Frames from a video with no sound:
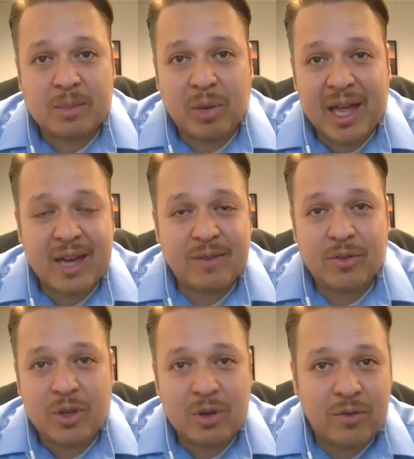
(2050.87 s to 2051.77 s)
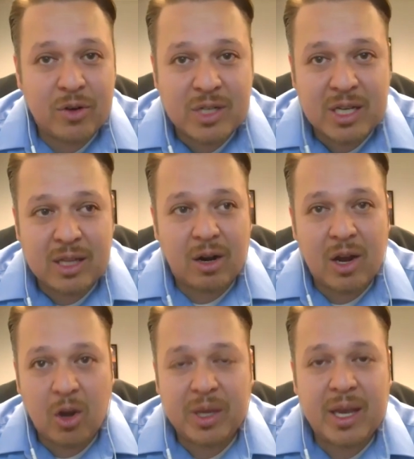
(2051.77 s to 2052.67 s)
planned for the university that are
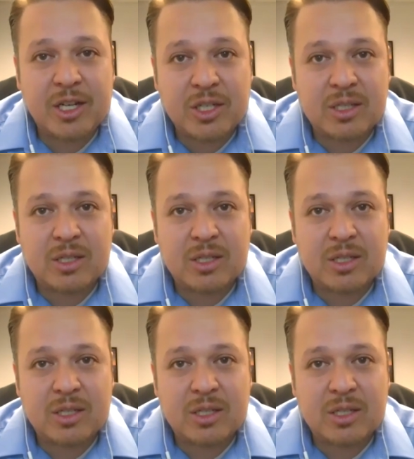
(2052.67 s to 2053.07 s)
helping agents.